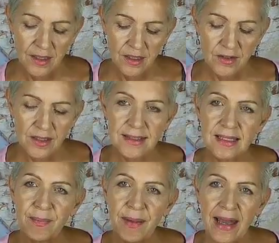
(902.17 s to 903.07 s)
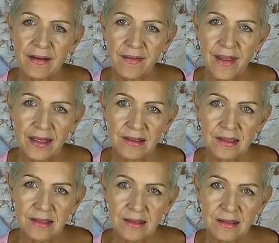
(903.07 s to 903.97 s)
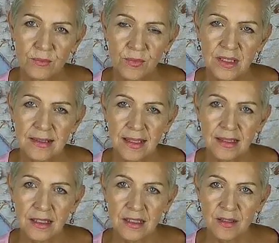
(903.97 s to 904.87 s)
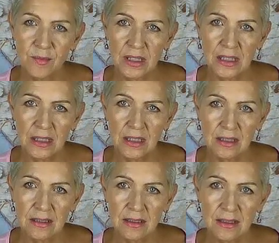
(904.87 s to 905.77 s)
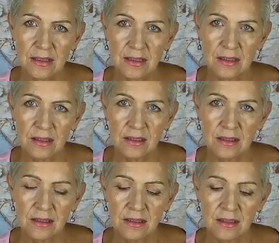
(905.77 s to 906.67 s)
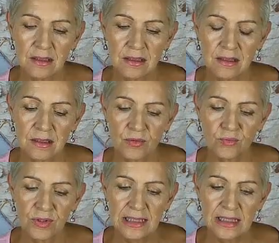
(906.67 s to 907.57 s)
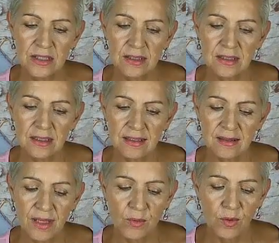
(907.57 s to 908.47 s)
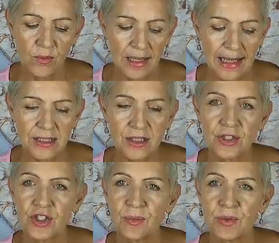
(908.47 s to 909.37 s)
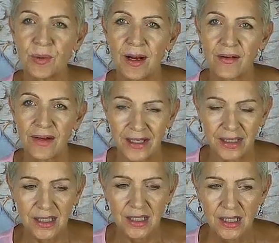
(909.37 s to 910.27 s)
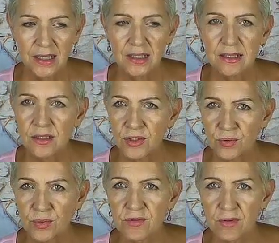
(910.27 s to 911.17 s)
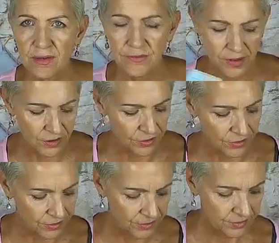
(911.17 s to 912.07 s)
You got to step out of that with these endings and beginnings, and to really just, doesn't matter what relationship you are in, is to do what's right for you.